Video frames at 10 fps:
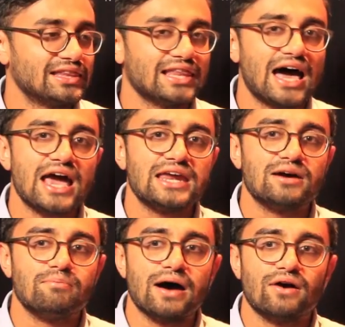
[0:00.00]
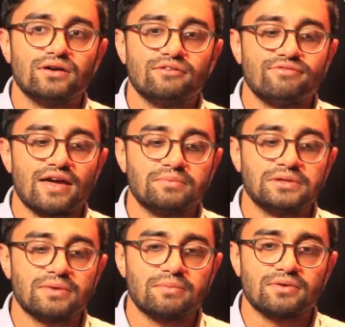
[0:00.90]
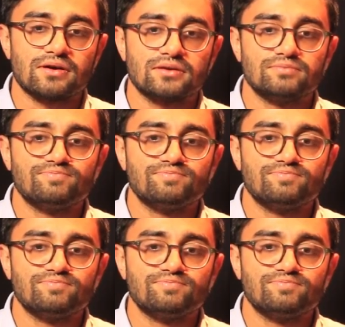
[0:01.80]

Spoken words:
Lied about a family member.